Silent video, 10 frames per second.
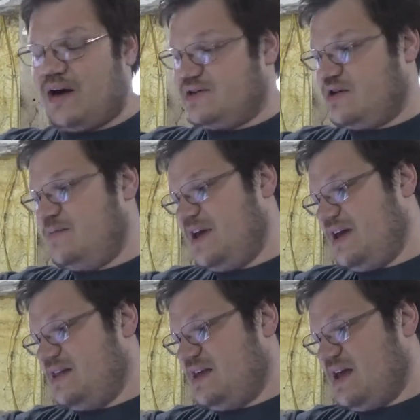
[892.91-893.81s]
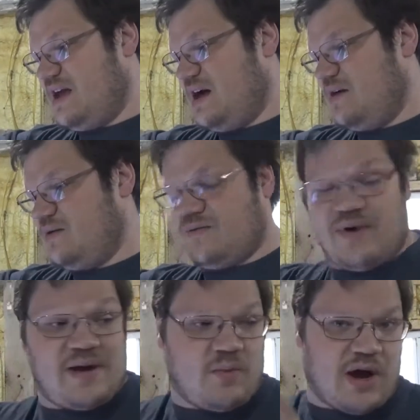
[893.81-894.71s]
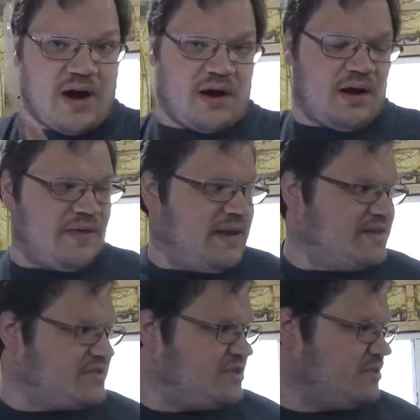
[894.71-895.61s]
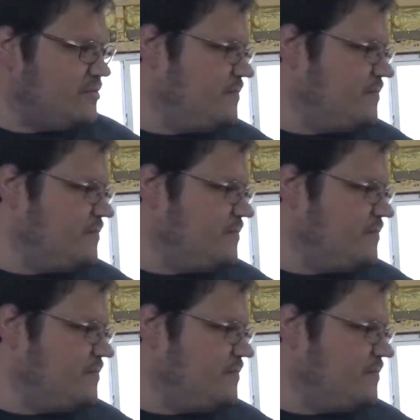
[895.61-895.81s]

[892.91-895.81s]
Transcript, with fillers: It's going to be in the uh, red wire on the laser tube.